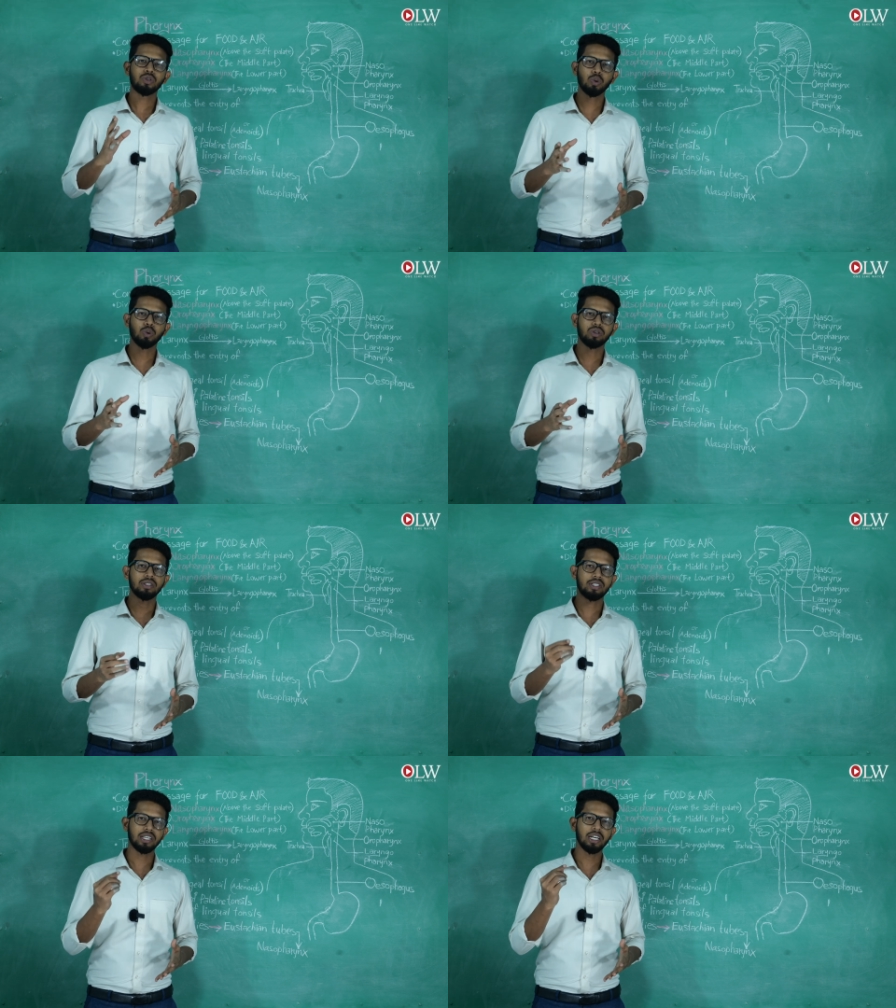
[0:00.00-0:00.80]

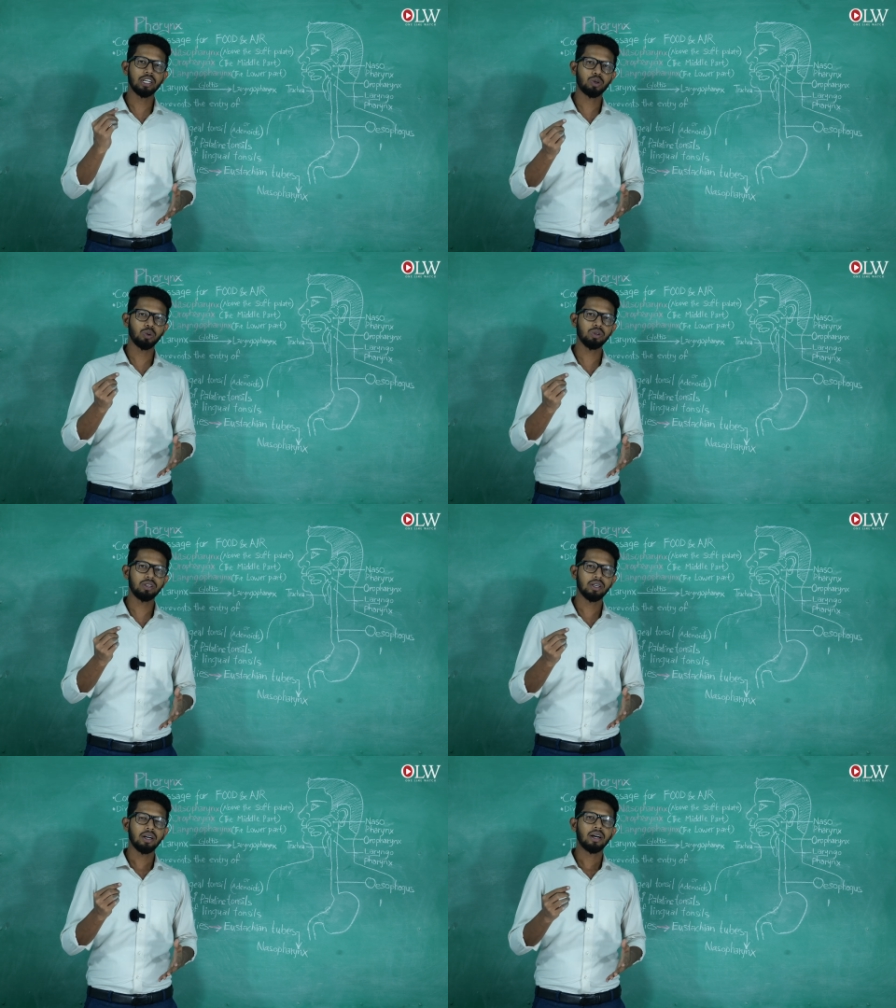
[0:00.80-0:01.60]
tooth, single
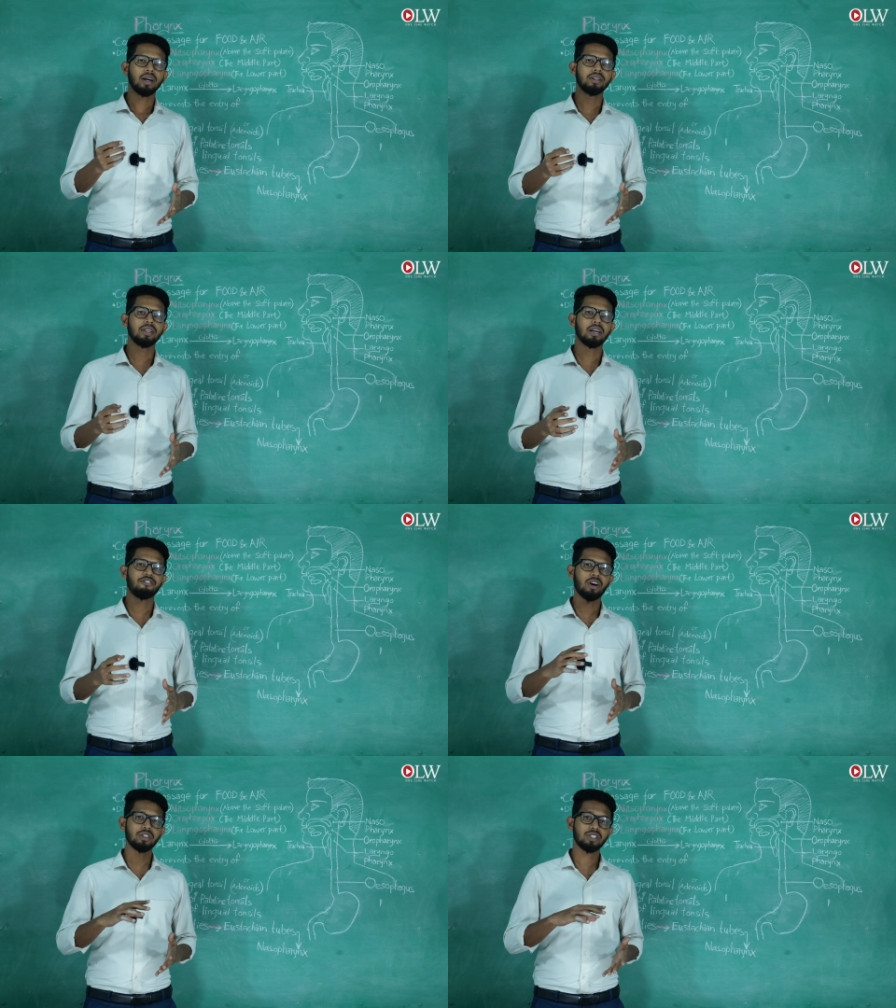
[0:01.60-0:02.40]
tooth, and
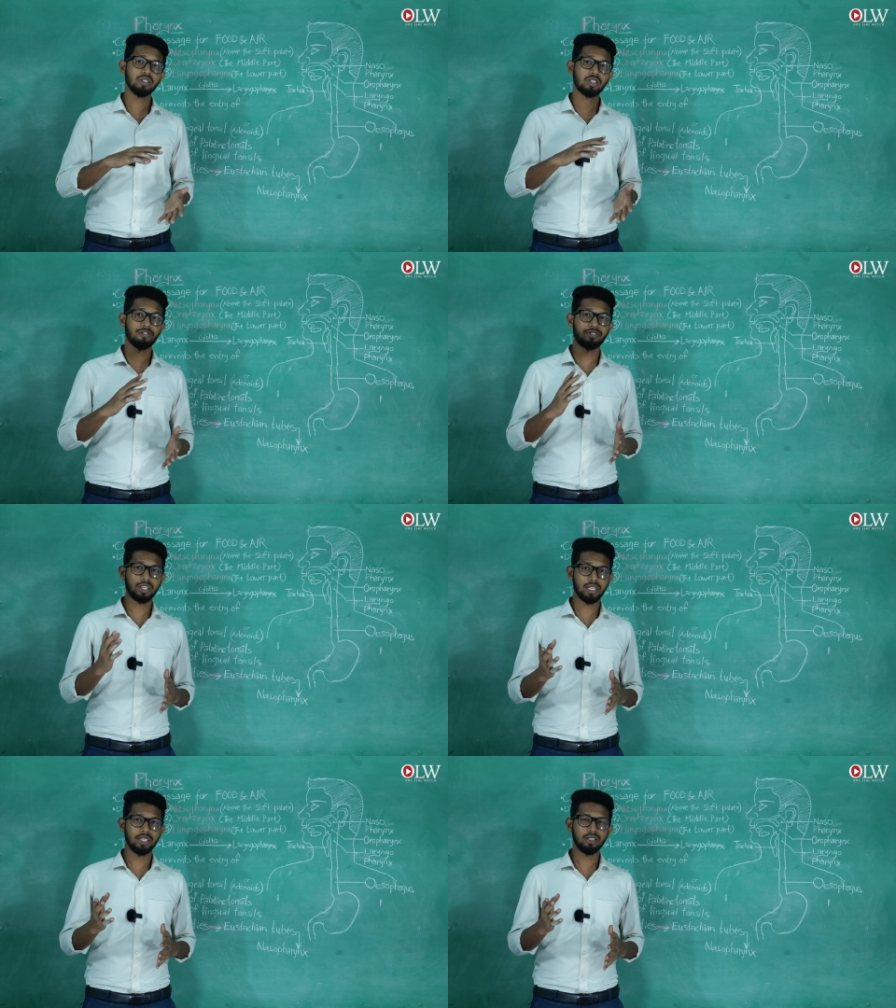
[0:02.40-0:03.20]
the functions of
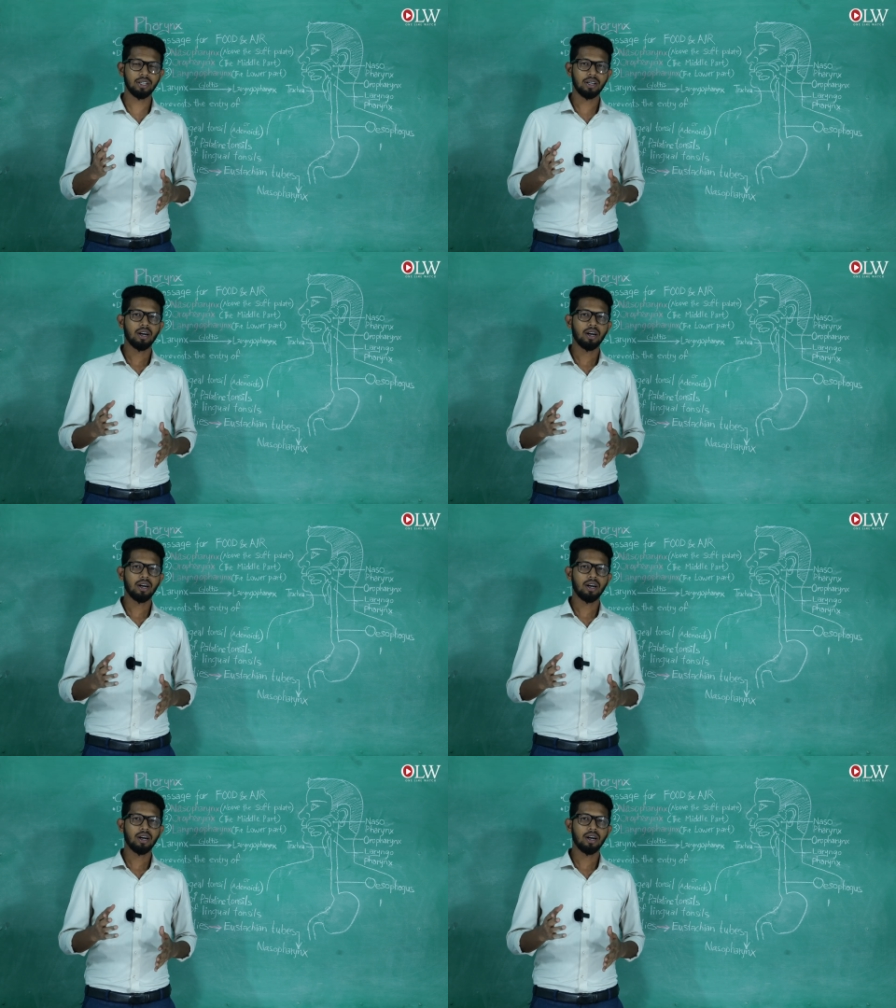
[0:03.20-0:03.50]
teeth,